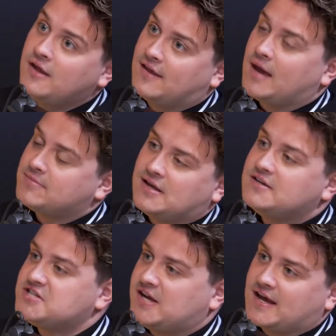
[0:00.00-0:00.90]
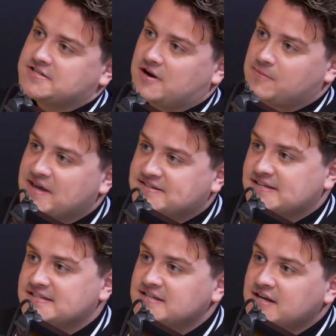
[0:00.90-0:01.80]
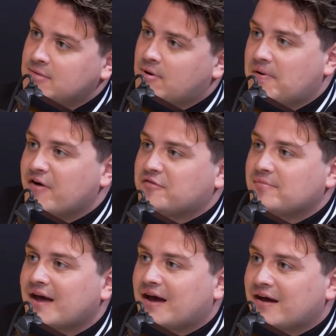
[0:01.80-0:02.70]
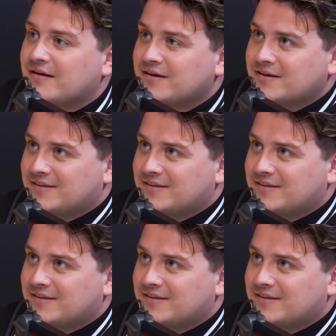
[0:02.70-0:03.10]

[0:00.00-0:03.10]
They kept a clean sheet against Real Betis, but apart from that,